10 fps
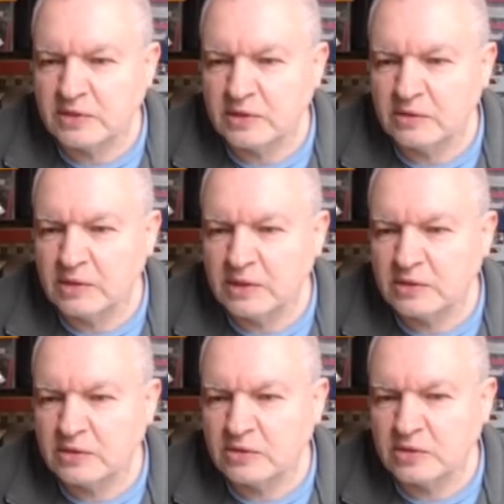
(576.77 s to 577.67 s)
So
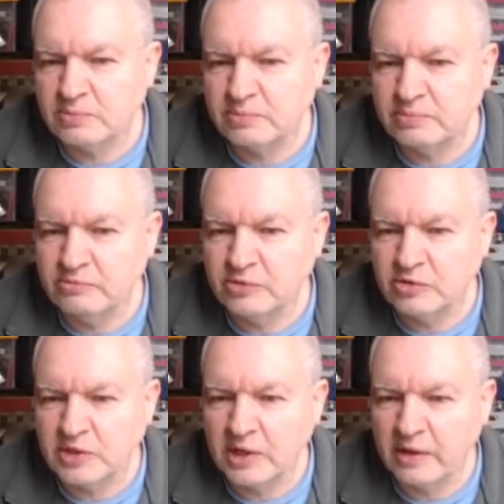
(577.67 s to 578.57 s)
let's just
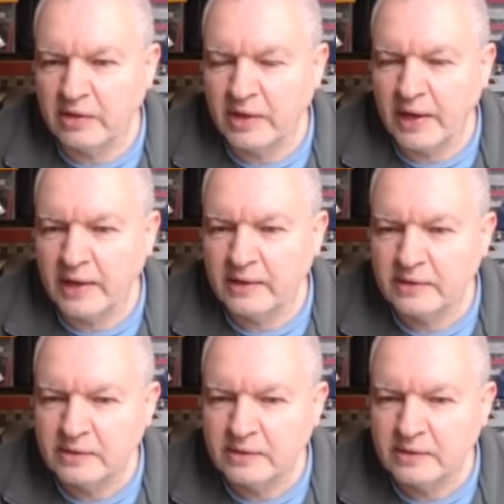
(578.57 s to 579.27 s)
route it like that.